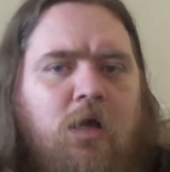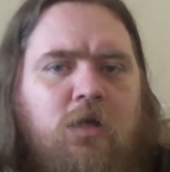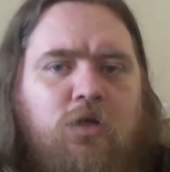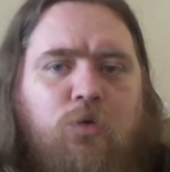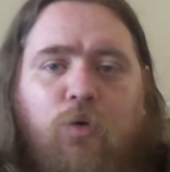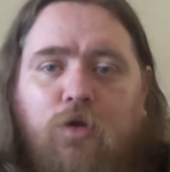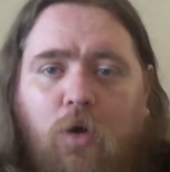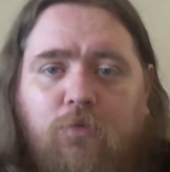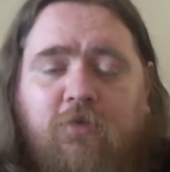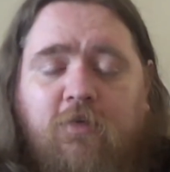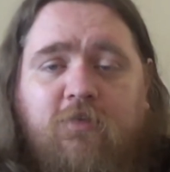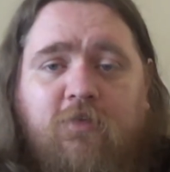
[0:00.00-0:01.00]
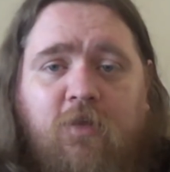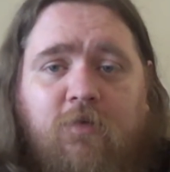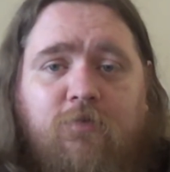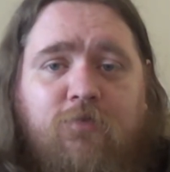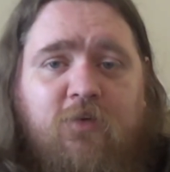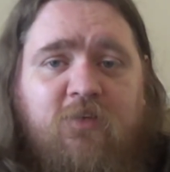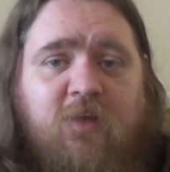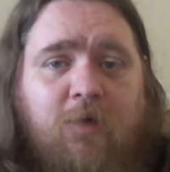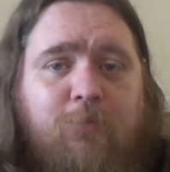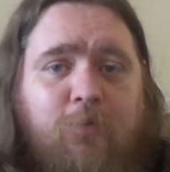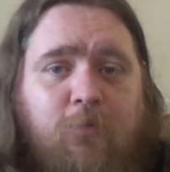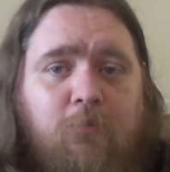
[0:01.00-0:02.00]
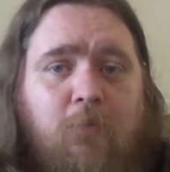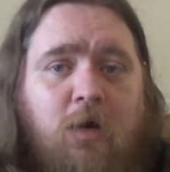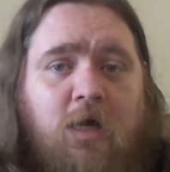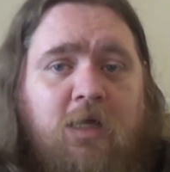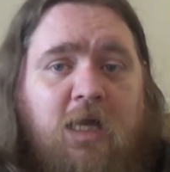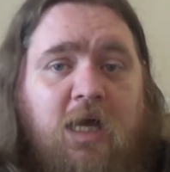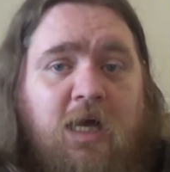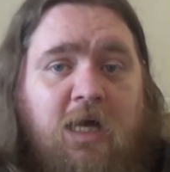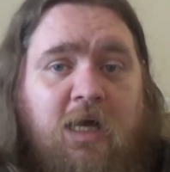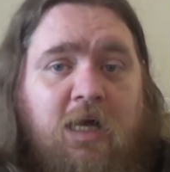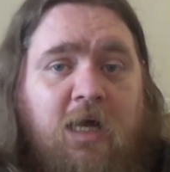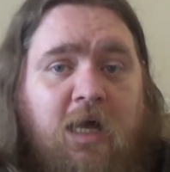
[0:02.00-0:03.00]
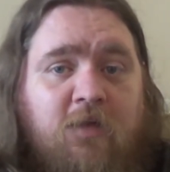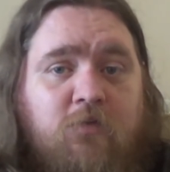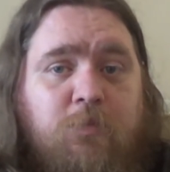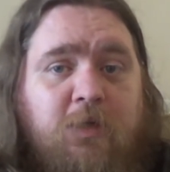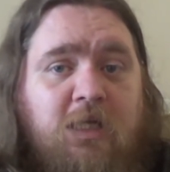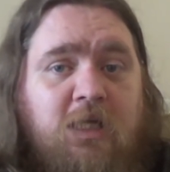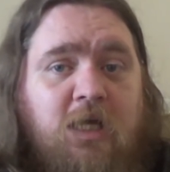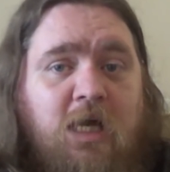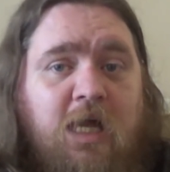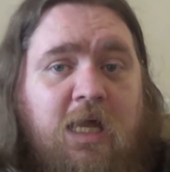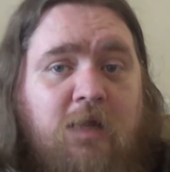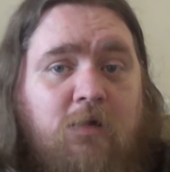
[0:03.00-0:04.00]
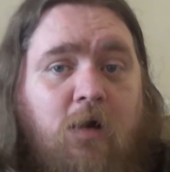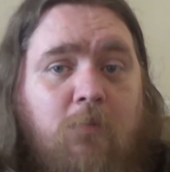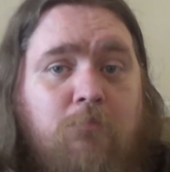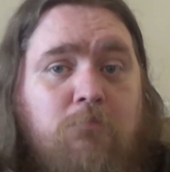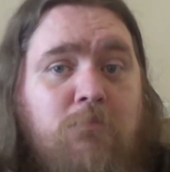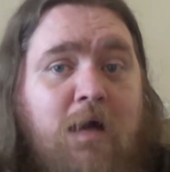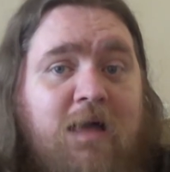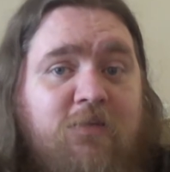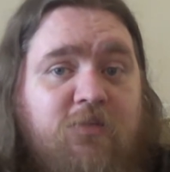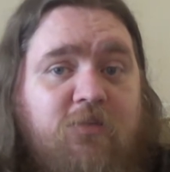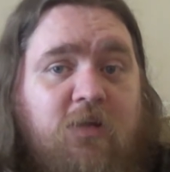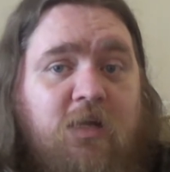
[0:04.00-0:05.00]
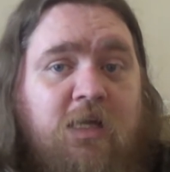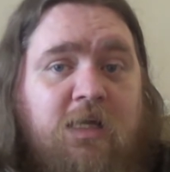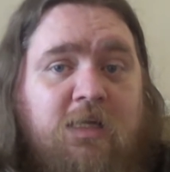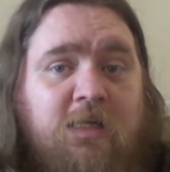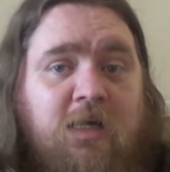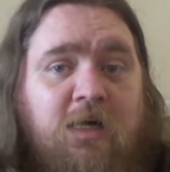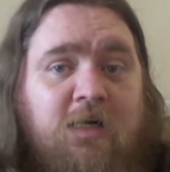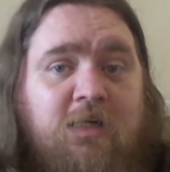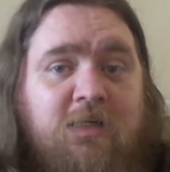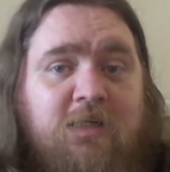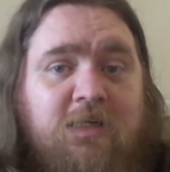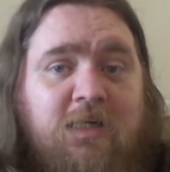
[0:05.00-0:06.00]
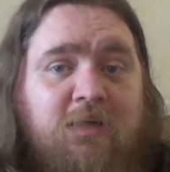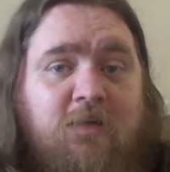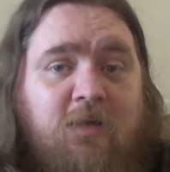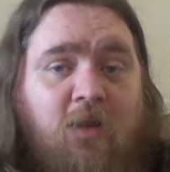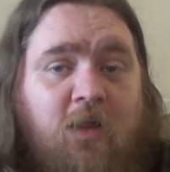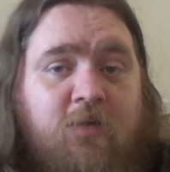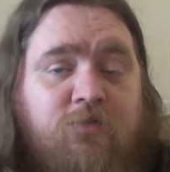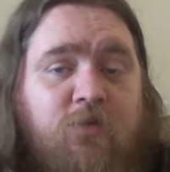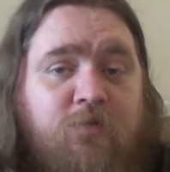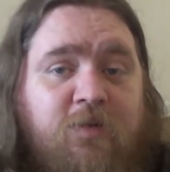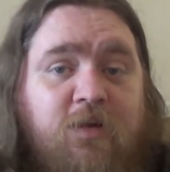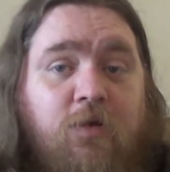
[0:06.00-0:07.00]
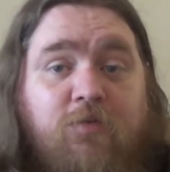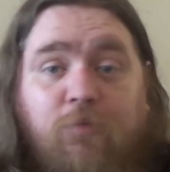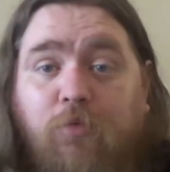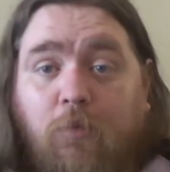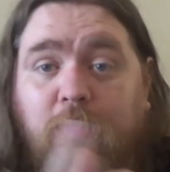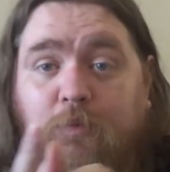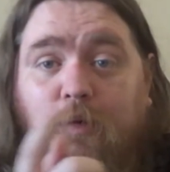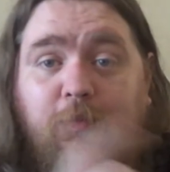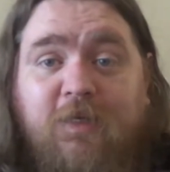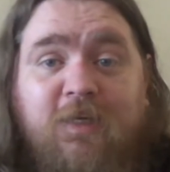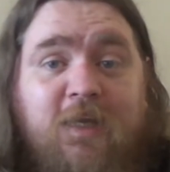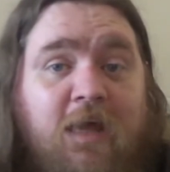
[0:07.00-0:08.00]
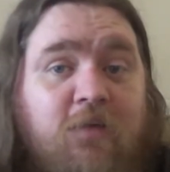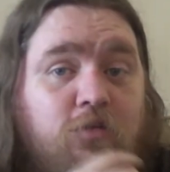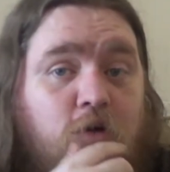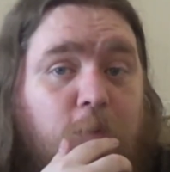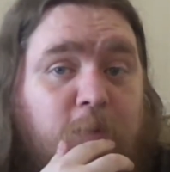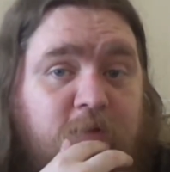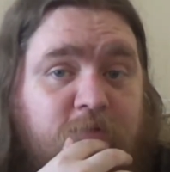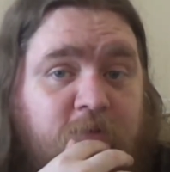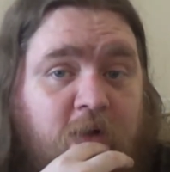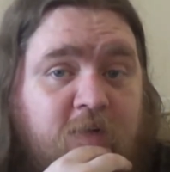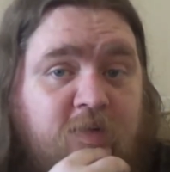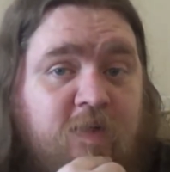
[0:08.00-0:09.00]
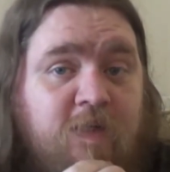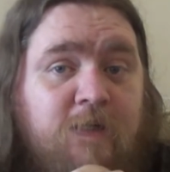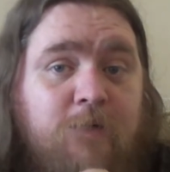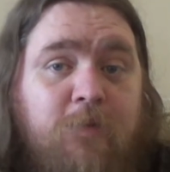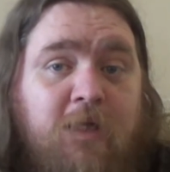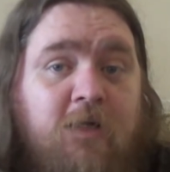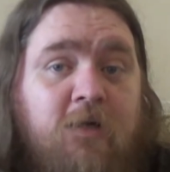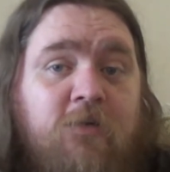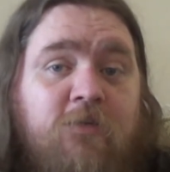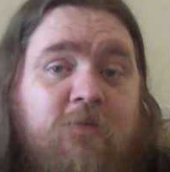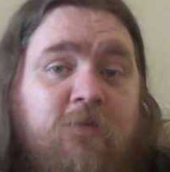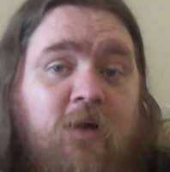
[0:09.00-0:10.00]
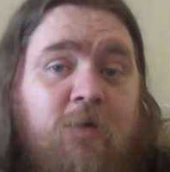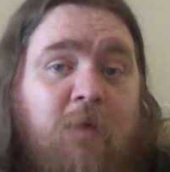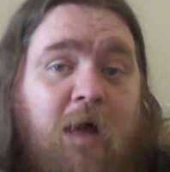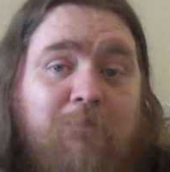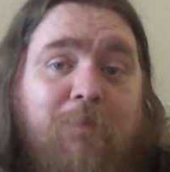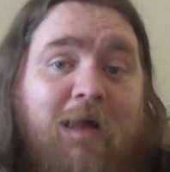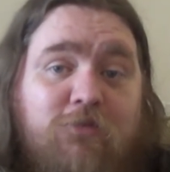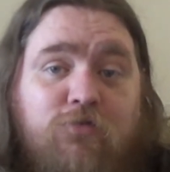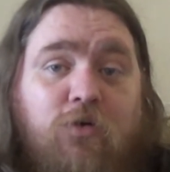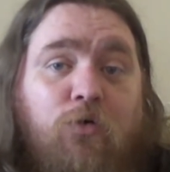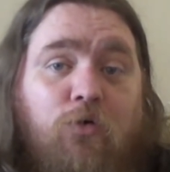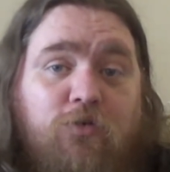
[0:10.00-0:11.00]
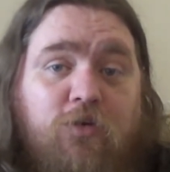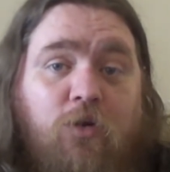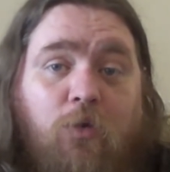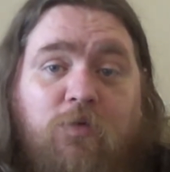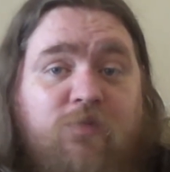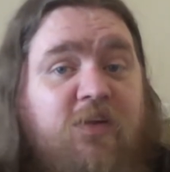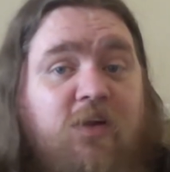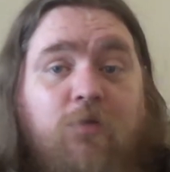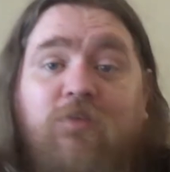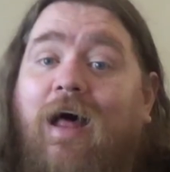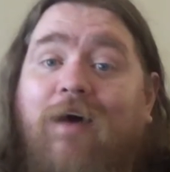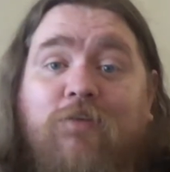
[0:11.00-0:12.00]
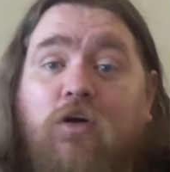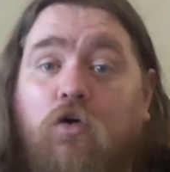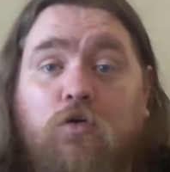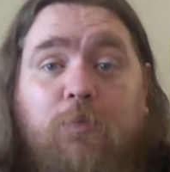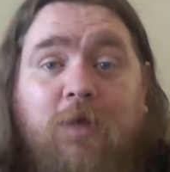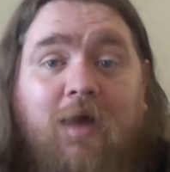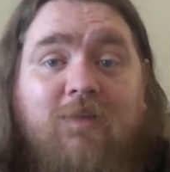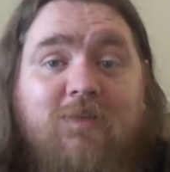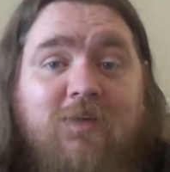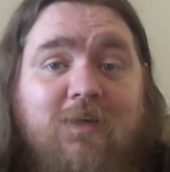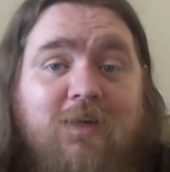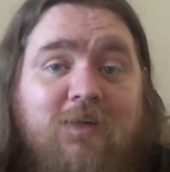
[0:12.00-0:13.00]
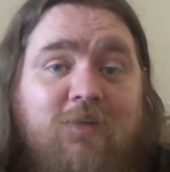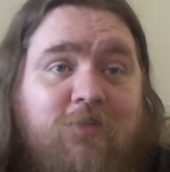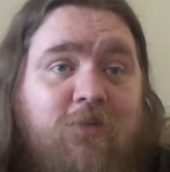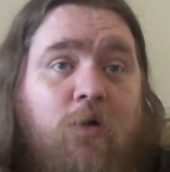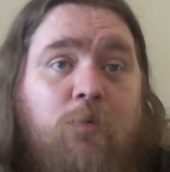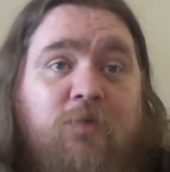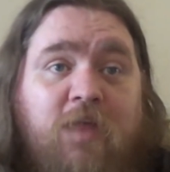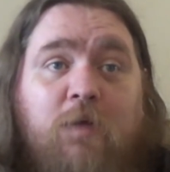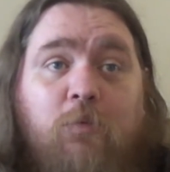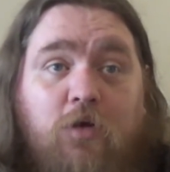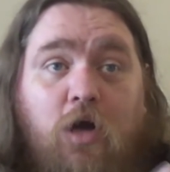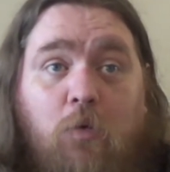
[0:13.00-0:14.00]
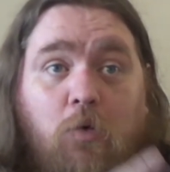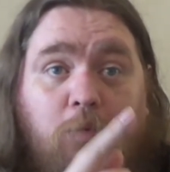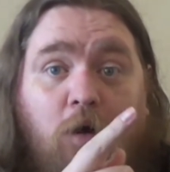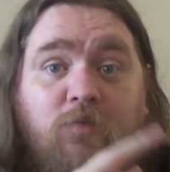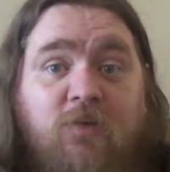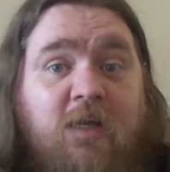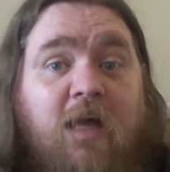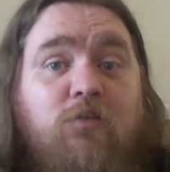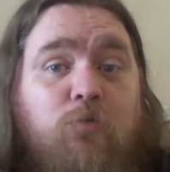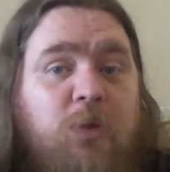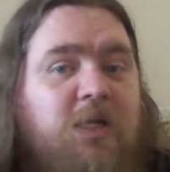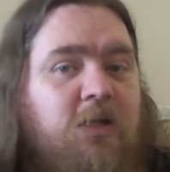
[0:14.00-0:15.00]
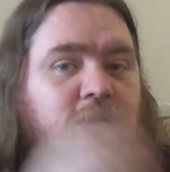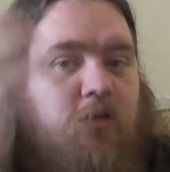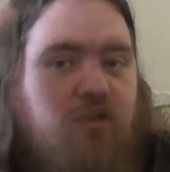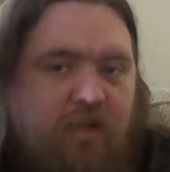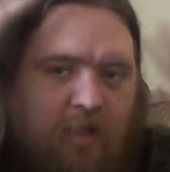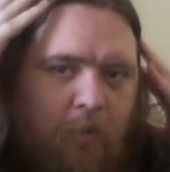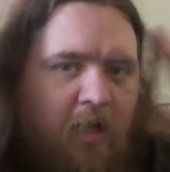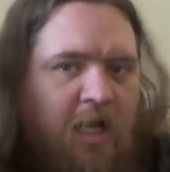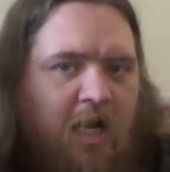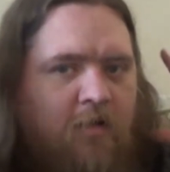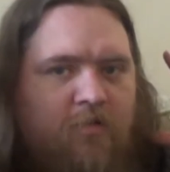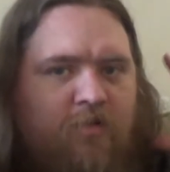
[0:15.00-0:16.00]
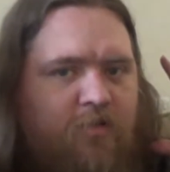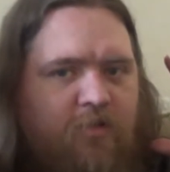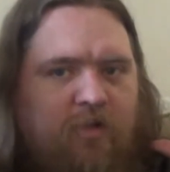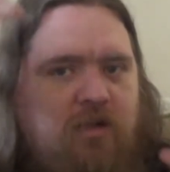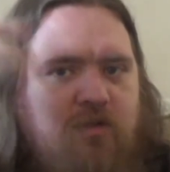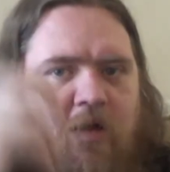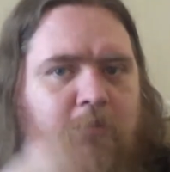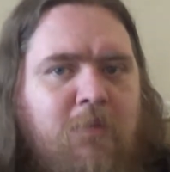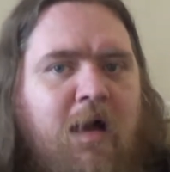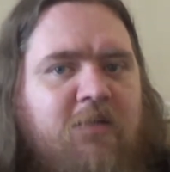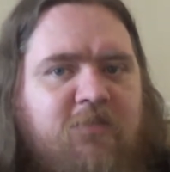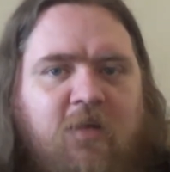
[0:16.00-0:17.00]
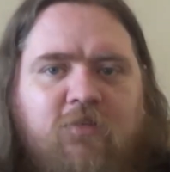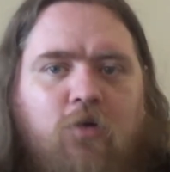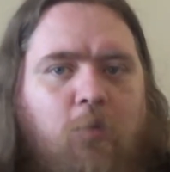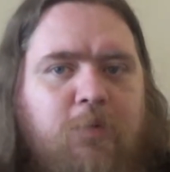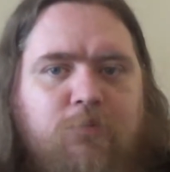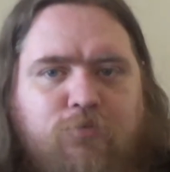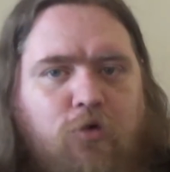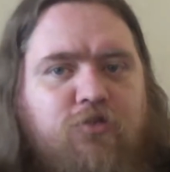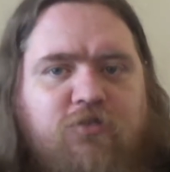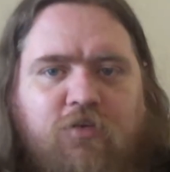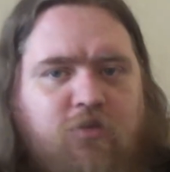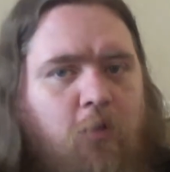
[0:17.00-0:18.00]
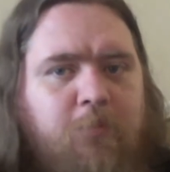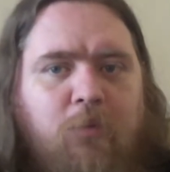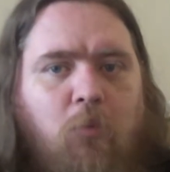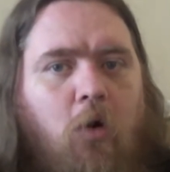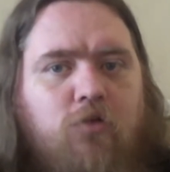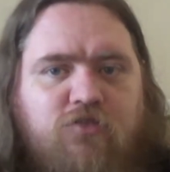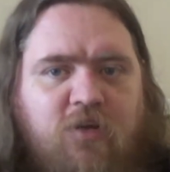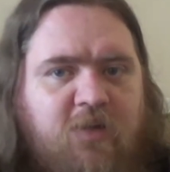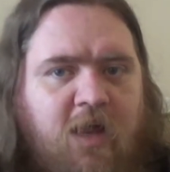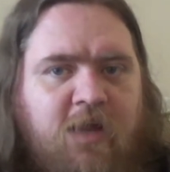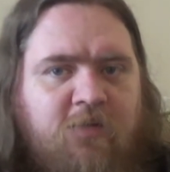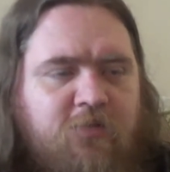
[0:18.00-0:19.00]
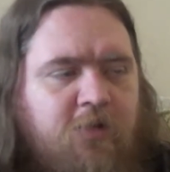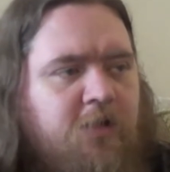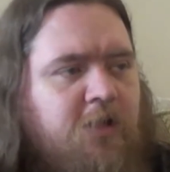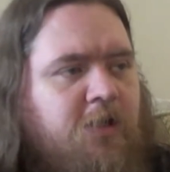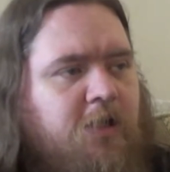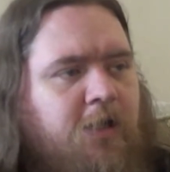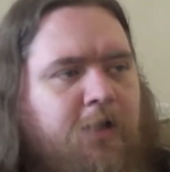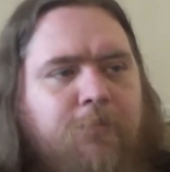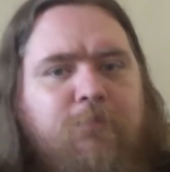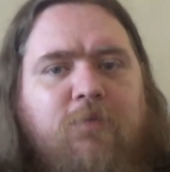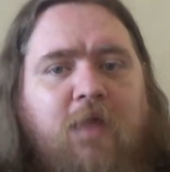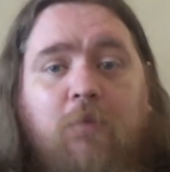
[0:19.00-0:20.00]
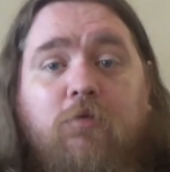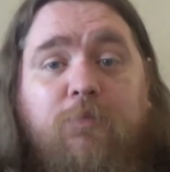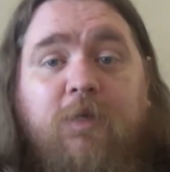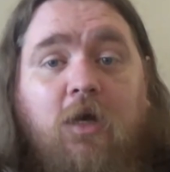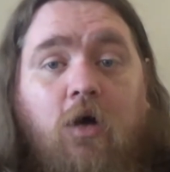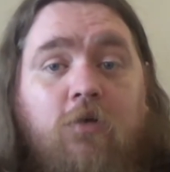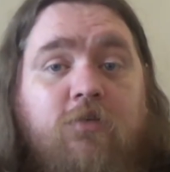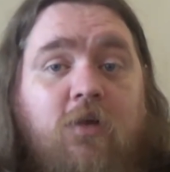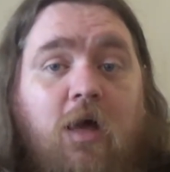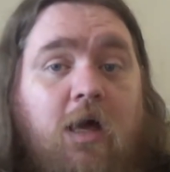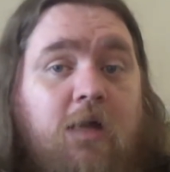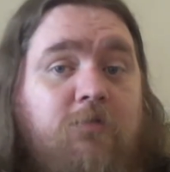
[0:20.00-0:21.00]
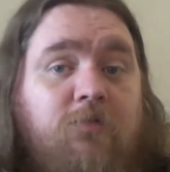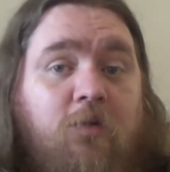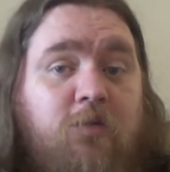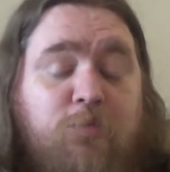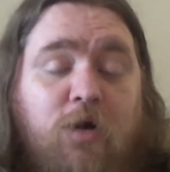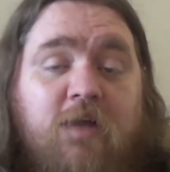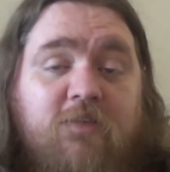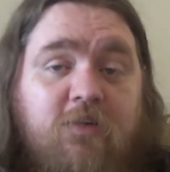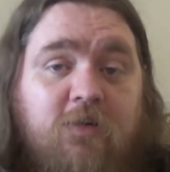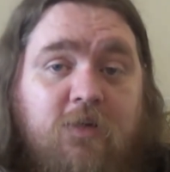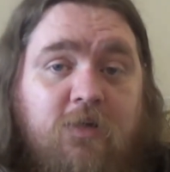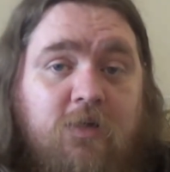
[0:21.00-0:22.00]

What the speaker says: You will notice that, for example, my hair has been a mess in the last few videos, and probably will be in the next couple, in fact, because I batch recorded a load of videos that haven't gone up yet. So they will go up over the next week, and you'll see that my hair is a mess. It's not been brushed, it's not been washed in days. That was because I felt depressed.